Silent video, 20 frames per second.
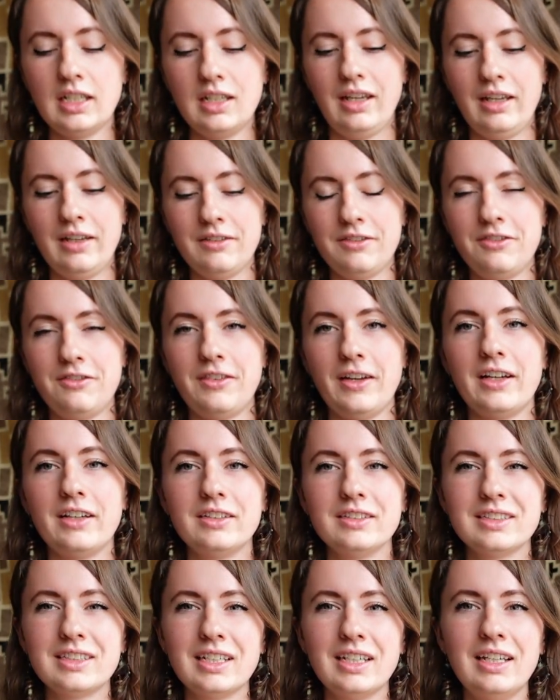It
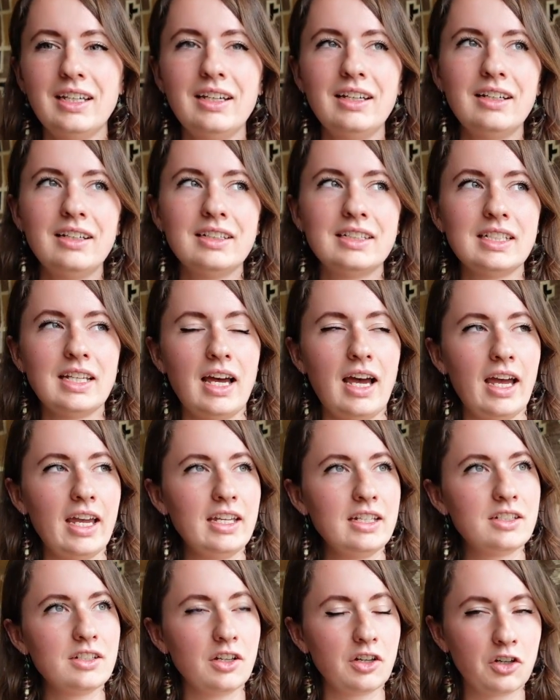felt
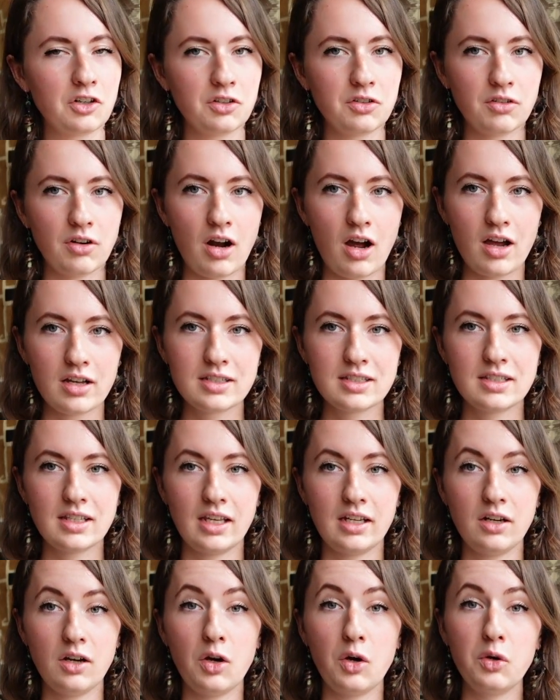tight across
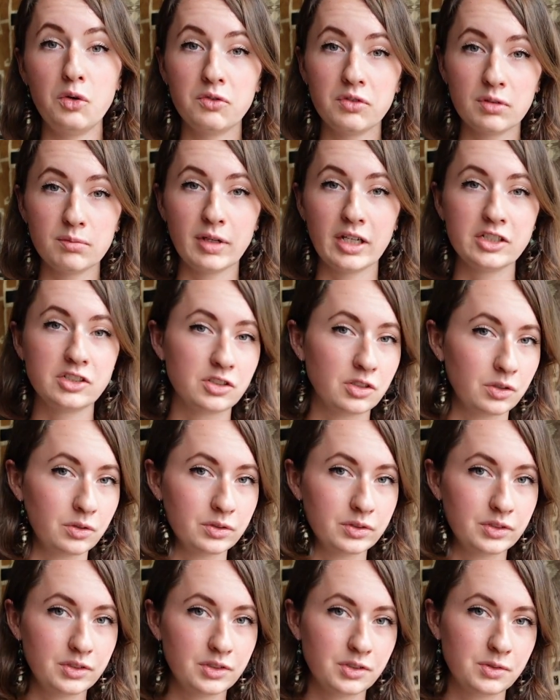and over my
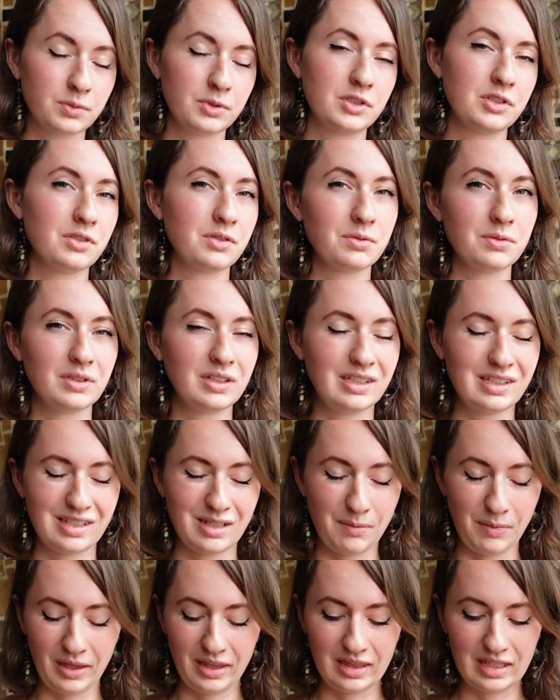shoulders, which is really
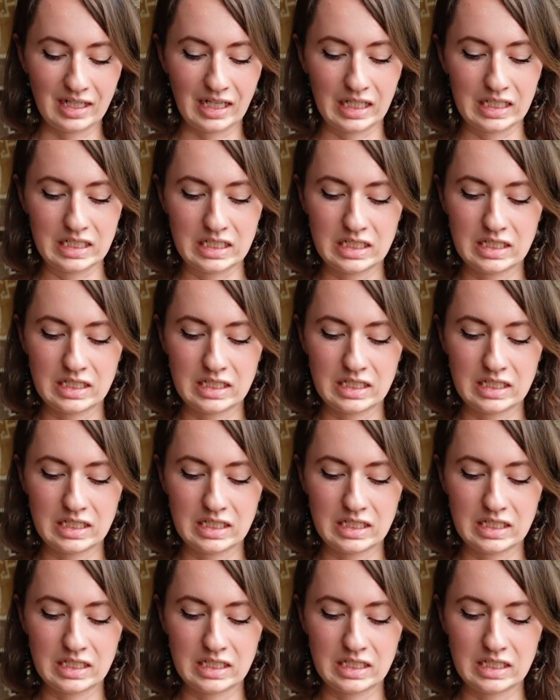something that I